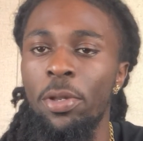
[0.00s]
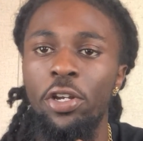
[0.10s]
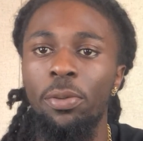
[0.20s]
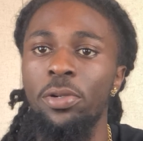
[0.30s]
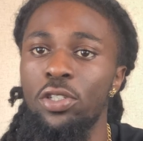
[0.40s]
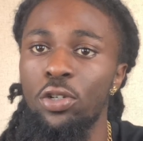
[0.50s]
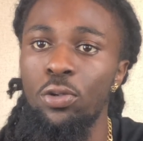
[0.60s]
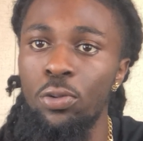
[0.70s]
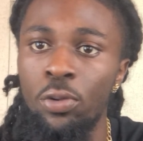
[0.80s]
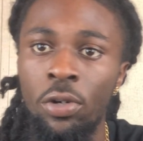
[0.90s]
Number
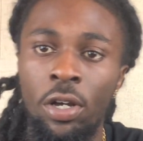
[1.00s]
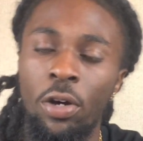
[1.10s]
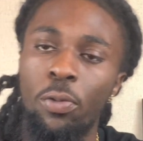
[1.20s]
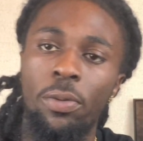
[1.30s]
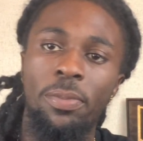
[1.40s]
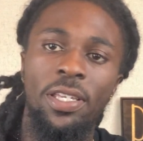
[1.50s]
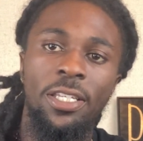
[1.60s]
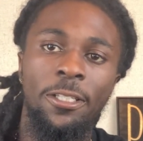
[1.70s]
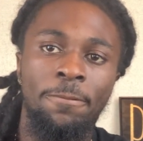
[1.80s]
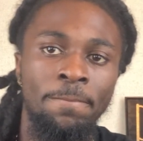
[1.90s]
two would
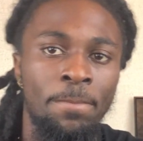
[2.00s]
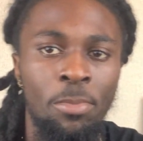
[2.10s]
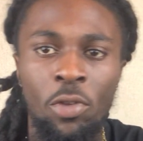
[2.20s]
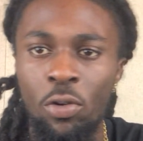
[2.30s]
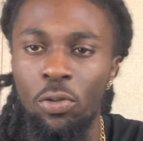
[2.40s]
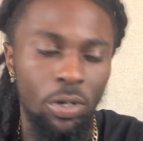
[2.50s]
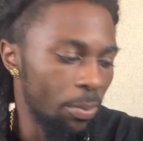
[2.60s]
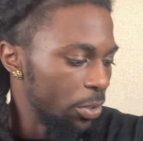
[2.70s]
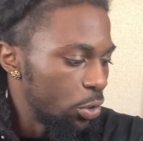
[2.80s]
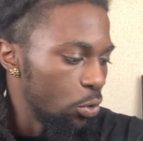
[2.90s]
be
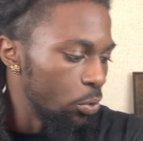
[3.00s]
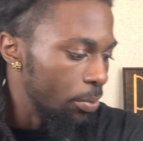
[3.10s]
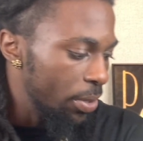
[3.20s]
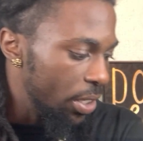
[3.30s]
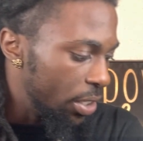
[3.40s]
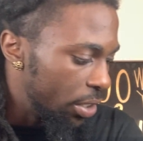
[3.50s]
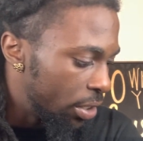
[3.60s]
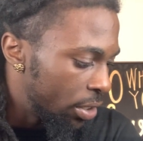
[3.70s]
number two would be